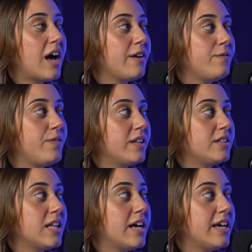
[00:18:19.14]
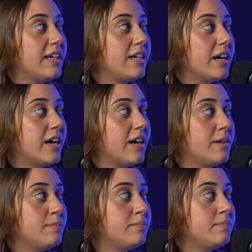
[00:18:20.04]
i feel like
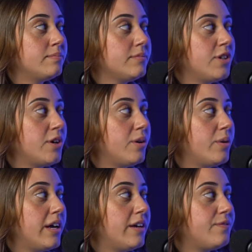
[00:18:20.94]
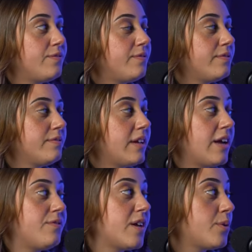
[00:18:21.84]
um you know if
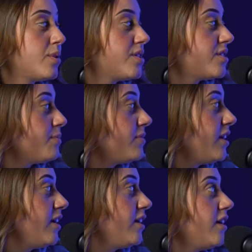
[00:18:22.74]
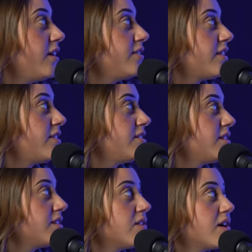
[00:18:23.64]
if there was something that they
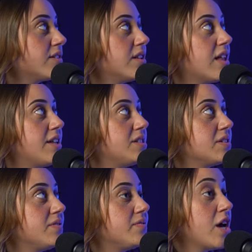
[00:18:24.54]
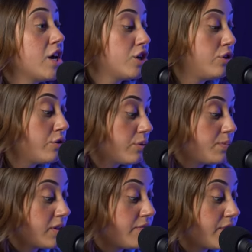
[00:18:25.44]
did along the lines of
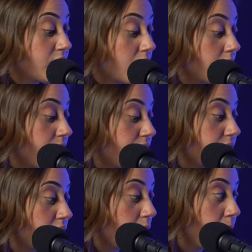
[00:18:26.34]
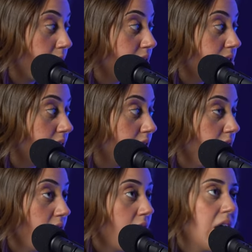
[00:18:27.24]
groups of photographers go per
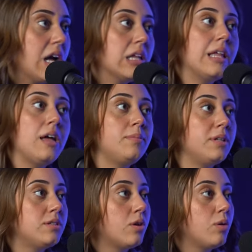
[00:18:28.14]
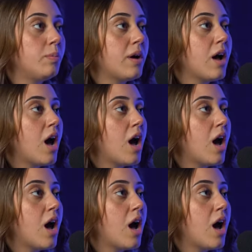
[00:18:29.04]
song that'd be dope